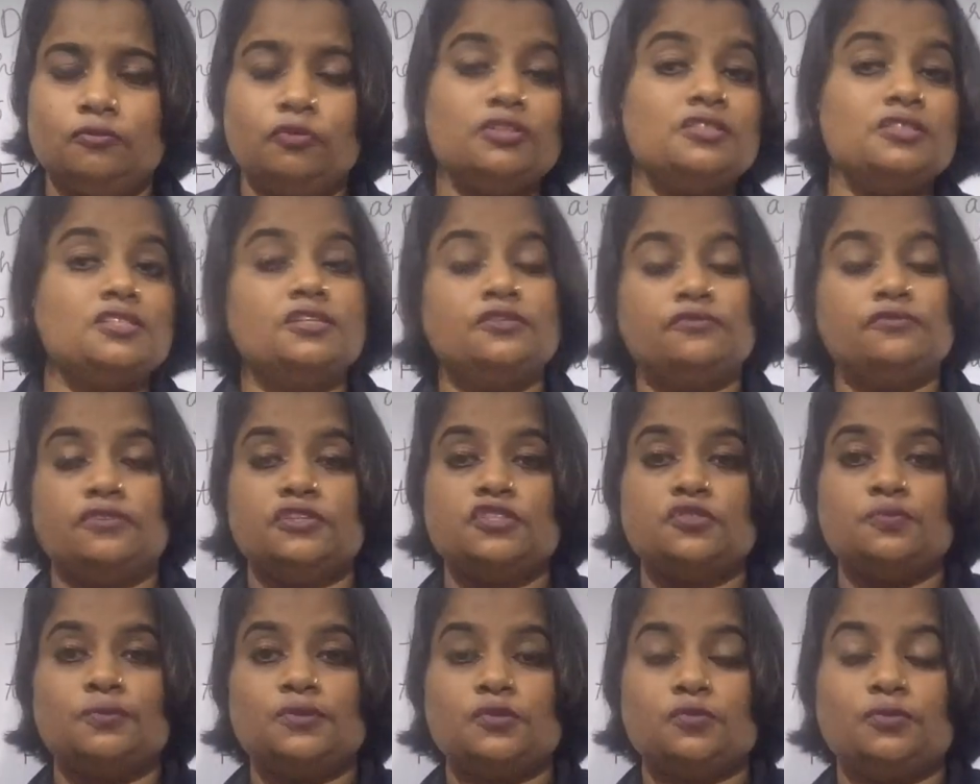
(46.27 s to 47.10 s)
What is the
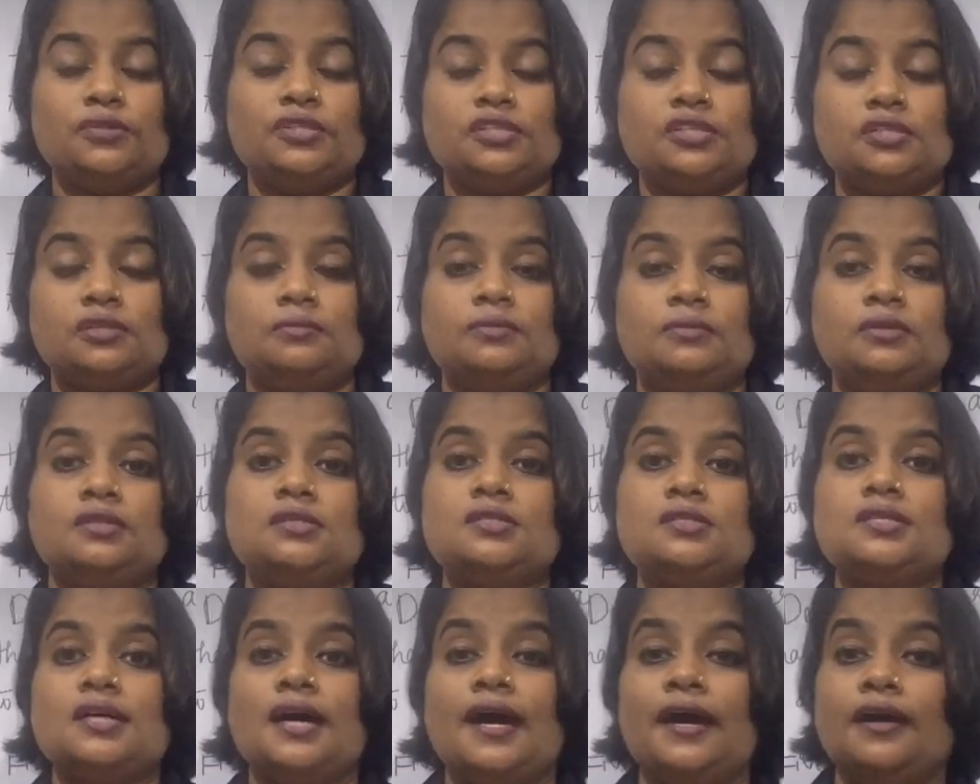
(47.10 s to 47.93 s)
difference between
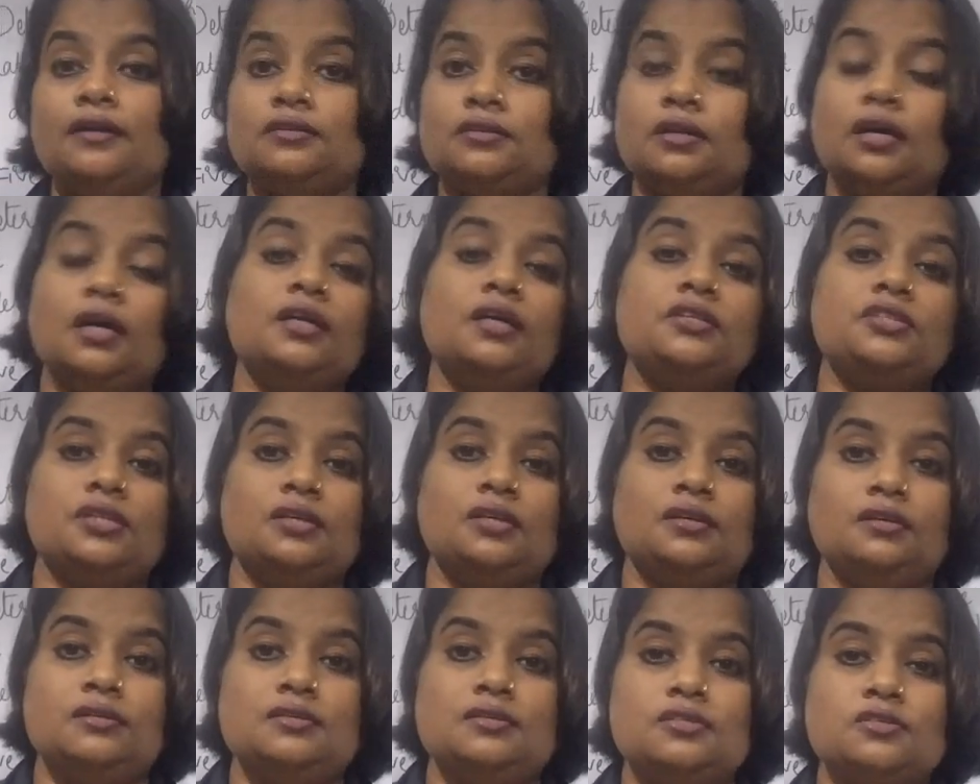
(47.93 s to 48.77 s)
determiners and the
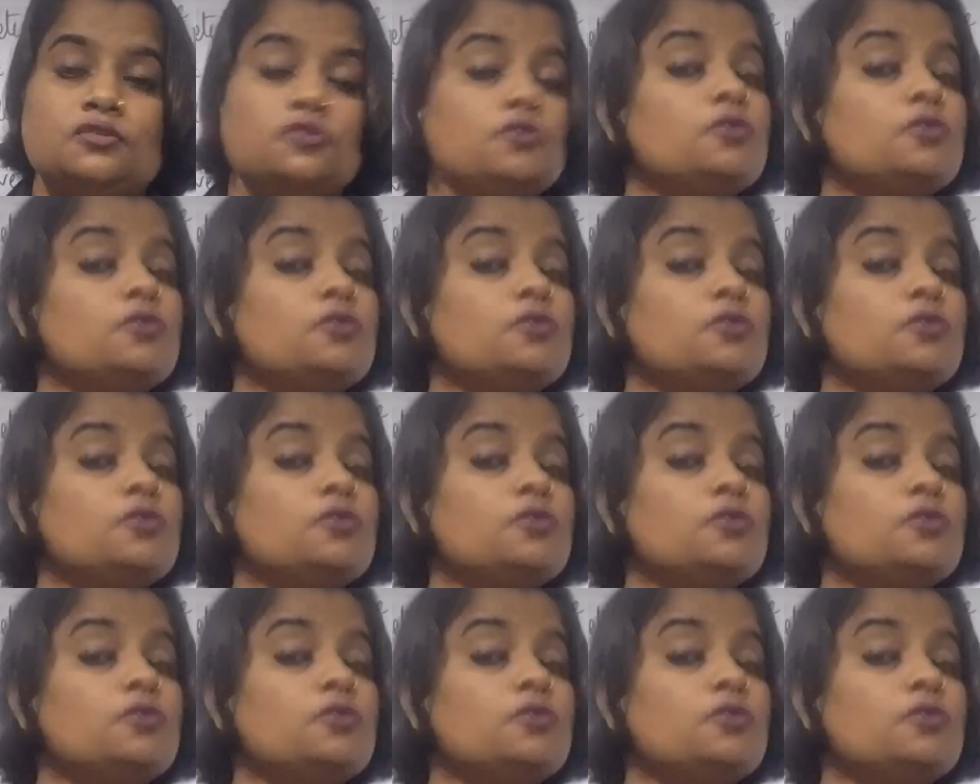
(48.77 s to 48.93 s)
articles?